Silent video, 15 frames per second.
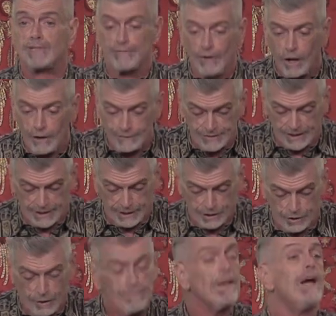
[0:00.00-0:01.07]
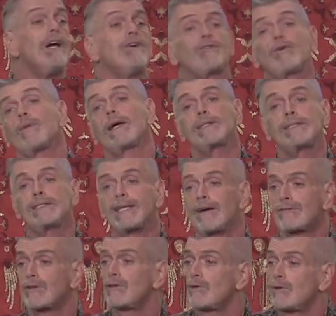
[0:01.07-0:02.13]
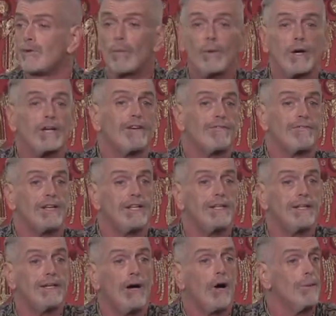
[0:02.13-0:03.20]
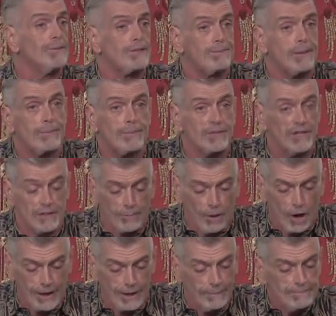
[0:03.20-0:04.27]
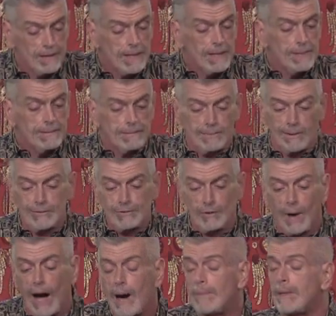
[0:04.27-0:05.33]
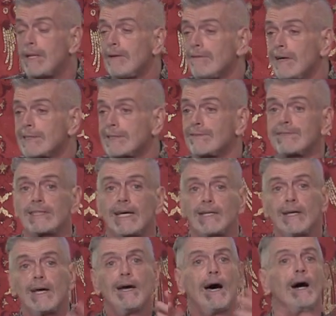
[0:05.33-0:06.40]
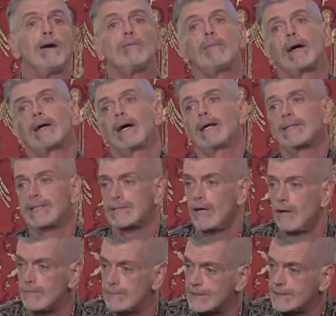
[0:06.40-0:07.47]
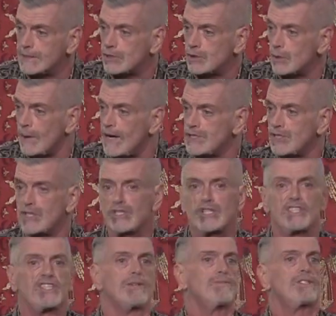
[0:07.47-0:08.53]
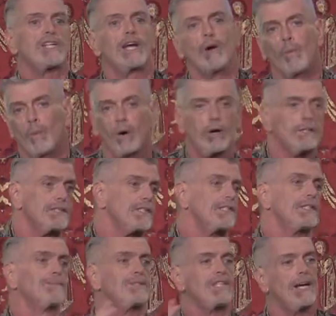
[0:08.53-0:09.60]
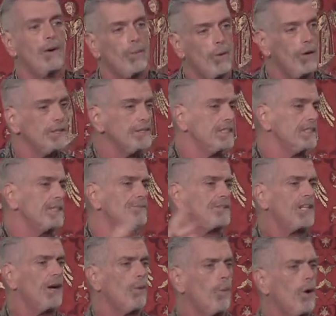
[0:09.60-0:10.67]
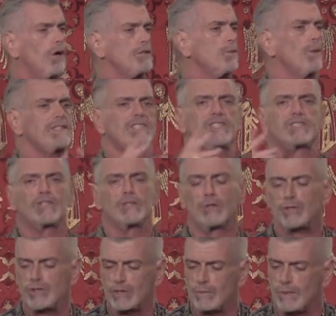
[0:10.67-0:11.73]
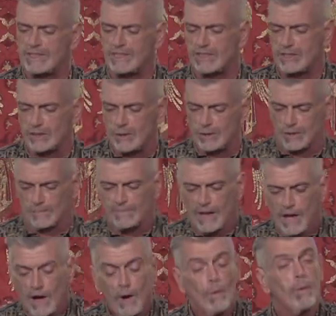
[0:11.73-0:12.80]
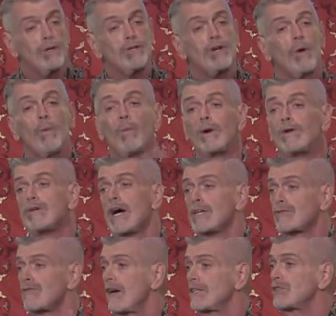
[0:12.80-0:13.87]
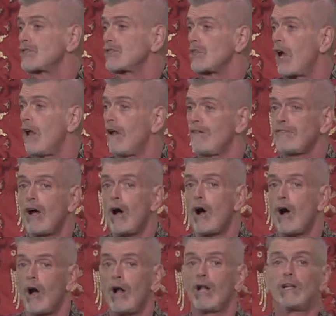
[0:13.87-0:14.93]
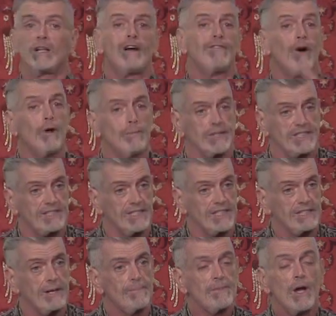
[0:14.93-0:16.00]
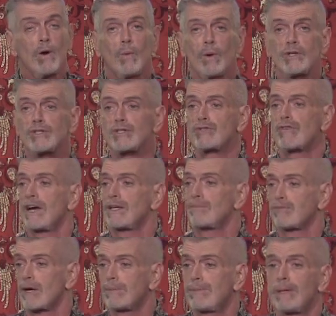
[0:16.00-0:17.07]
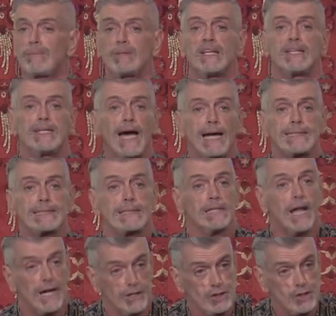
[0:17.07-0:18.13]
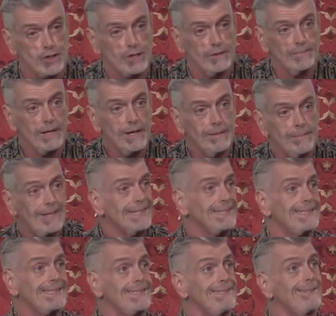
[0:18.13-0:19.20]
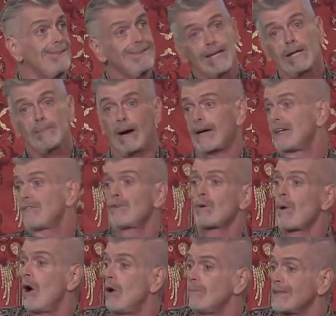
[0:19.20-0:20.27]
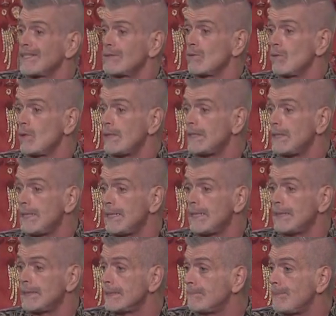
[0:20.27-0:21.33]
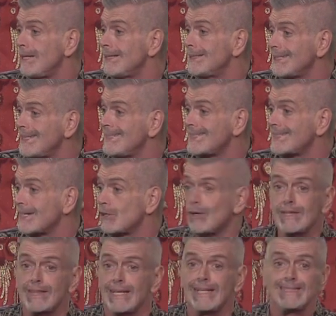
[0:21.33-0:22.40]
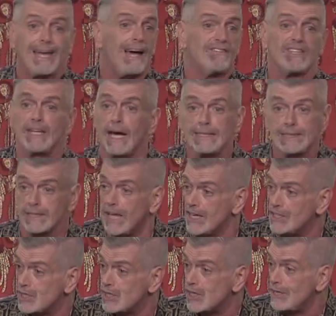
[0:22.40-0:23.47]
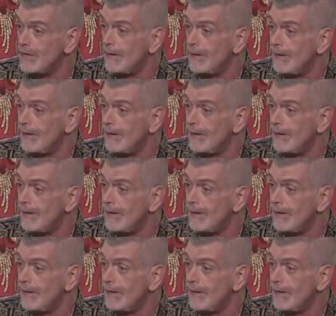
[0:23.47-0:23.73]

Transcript: involved in it, you know? So like this afternoon, we're going to feed homeless people in the park, you know? So how many of us have said, oh my God, this homeless situation, it just seems to get worse, it seems to get worse, it seems to get worse, what's the solution, what's the solution? Well, you know, we're not trying to solve all of homelessness. We're just trying to bring people a nice lunch. Because, you know, think about it, if you were homeless, wouldn't it be at least a good thing to have a nice lunch?